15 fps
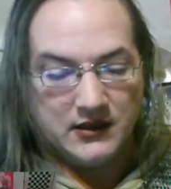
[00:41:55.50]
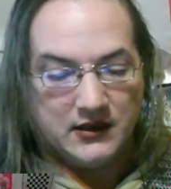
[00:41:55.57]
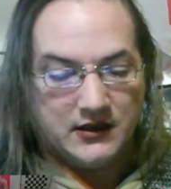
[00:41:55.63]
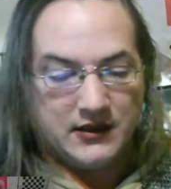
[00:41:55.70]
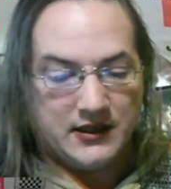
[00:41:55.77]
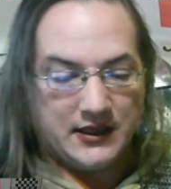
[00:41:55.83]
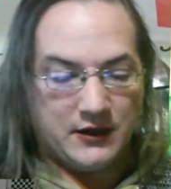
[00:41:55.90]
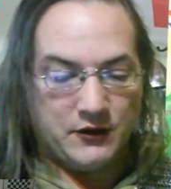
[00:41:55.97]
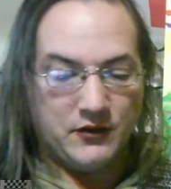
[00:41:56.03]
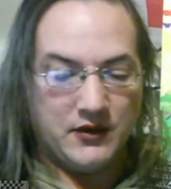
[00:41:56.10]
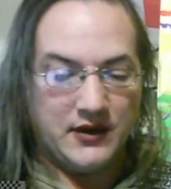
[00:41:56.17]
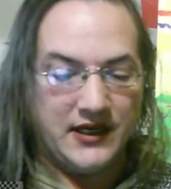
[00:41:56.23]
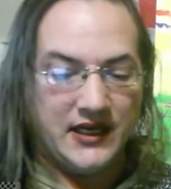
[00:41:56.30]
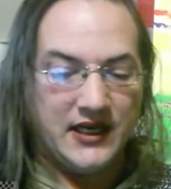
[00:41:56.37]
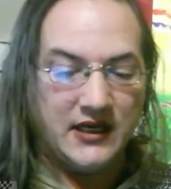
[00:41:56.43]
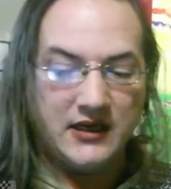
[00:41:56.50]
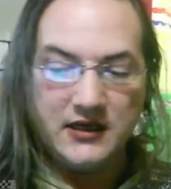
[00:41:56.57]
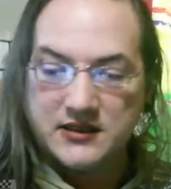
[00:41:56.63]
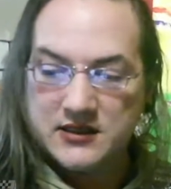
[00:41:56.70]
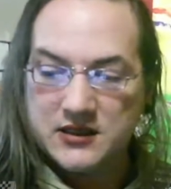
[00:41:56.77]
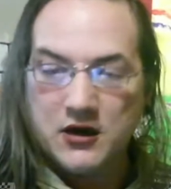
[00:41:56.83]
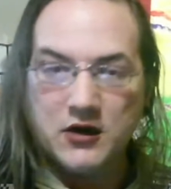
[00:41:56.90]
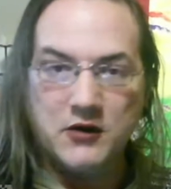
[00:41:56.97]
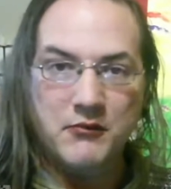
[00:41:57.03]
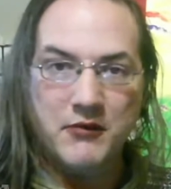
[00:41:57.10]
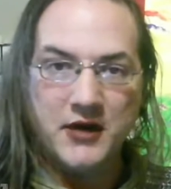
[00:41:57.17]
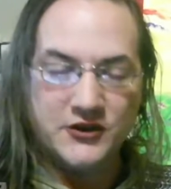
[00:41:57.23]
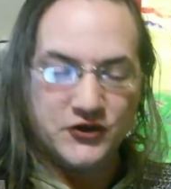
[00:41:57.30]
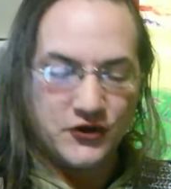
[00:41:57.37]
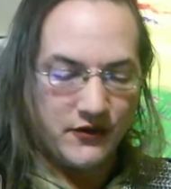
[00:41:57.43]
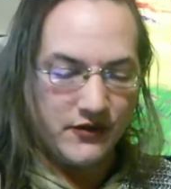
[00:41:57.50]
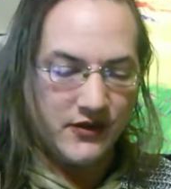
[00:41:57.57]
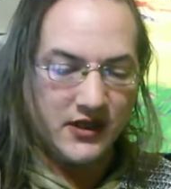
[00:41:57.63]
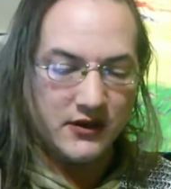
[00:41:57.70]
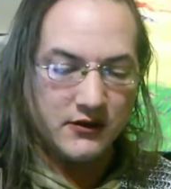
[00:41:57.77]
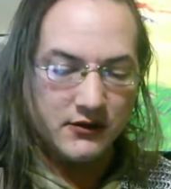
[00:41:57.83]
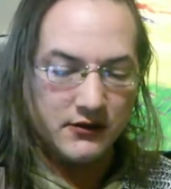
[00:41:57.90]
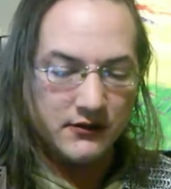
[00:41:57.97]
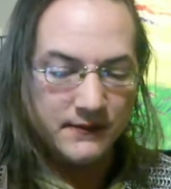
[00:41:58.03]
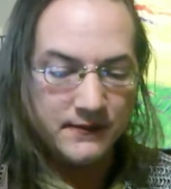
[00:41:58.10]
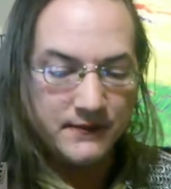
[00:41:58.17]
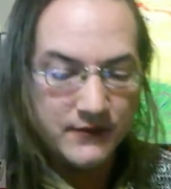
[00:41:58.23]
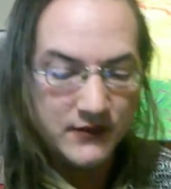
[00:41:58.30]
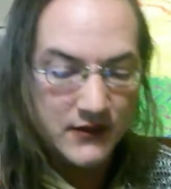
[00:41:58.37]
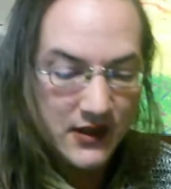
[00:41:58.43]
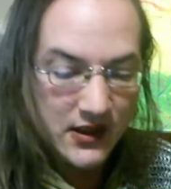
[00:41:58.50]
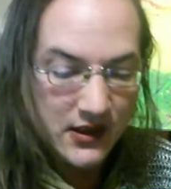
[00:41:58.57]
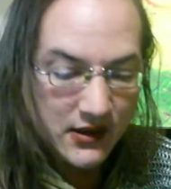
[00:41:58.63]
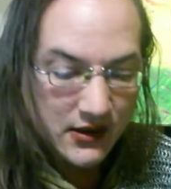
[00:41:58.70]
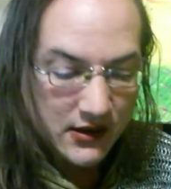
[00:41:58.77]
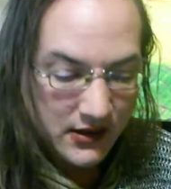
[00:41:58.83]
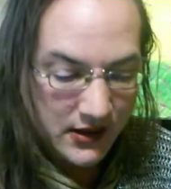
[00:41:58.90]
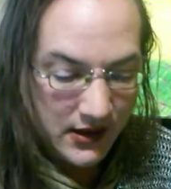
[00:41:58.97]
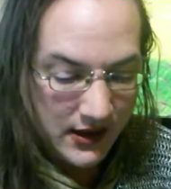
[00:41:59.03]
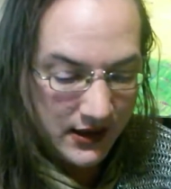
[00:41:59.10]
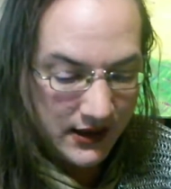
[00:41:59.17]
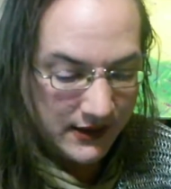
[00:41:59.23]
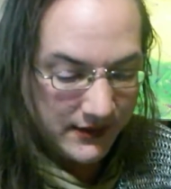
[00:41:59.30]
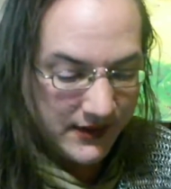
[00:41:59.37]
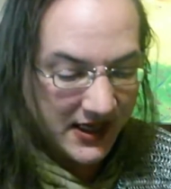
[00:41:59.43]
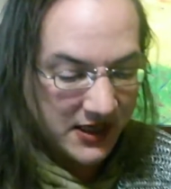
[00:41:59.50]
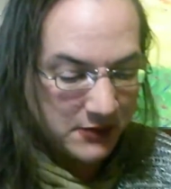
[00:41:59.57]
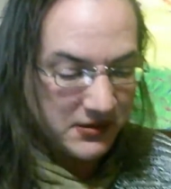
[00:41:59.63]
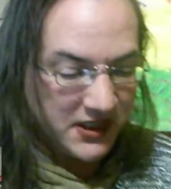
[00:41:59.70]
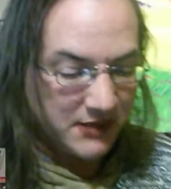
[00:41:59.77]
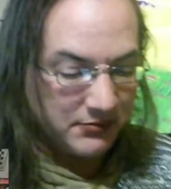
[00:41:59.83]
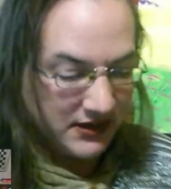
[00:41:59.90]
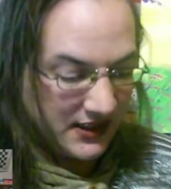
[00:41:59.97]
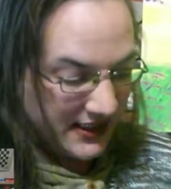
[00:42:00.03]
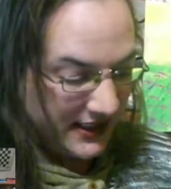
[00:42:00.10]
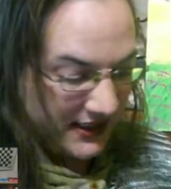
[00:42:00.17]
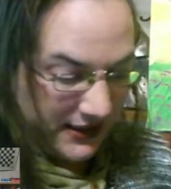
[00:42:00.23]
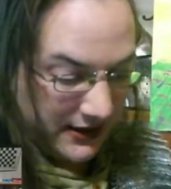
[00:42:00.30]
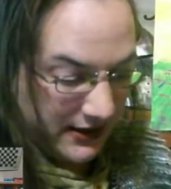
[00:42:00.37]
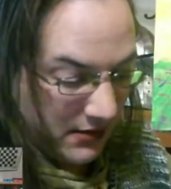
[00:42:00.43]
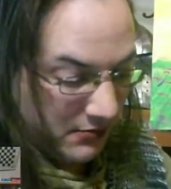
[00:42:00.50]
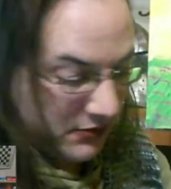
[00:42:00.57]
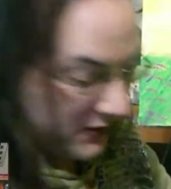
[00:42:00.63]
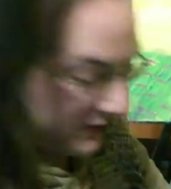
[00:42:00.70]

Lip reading: Now, inks are much thinner. They can be applied in a number of